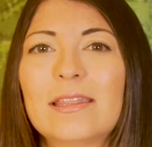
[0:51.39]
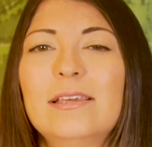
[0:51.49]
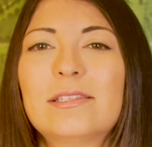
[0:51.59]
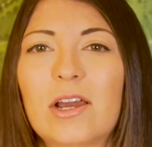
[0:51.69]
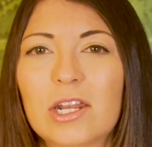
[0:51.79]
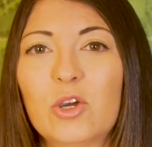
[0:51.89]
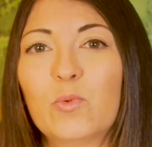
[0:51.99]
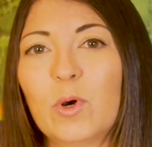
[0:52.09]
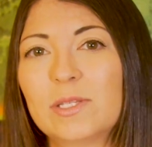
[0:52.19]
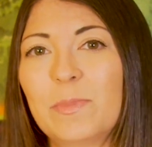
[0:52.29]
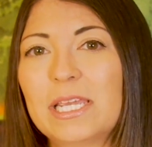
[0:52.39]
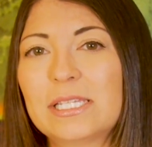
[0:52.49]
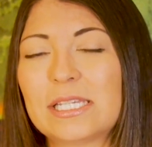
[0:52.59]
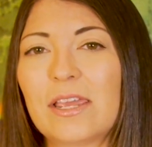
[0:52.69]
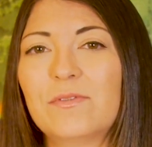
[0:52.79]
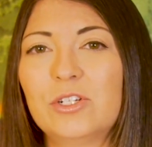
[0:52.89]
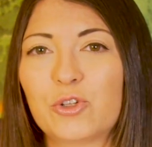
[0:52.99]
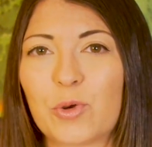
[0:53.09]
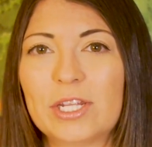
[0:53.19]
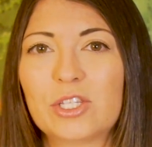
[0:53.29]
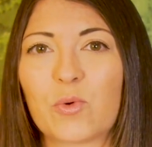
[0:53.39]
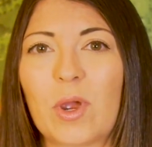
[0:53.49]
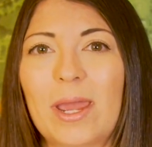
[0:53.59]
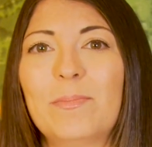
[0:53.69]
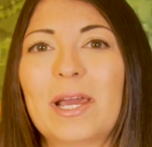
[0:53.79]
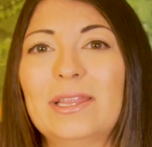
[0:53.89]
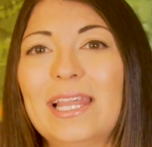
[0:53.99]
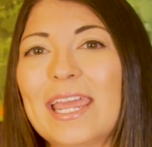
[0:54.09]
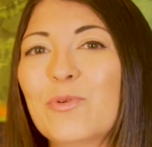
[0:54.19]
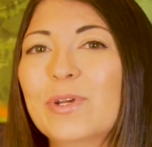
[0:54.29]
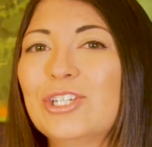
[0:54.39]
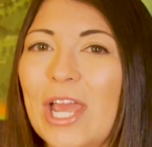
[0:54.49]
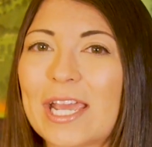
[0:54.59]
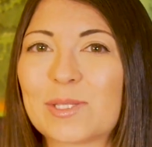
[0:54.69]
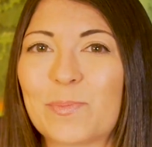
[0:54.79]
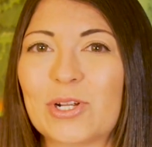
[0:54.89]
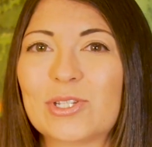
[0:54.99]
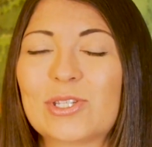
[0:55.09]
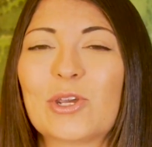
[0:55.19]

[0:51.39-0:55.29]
This audio was being saved and transcribed by language experts,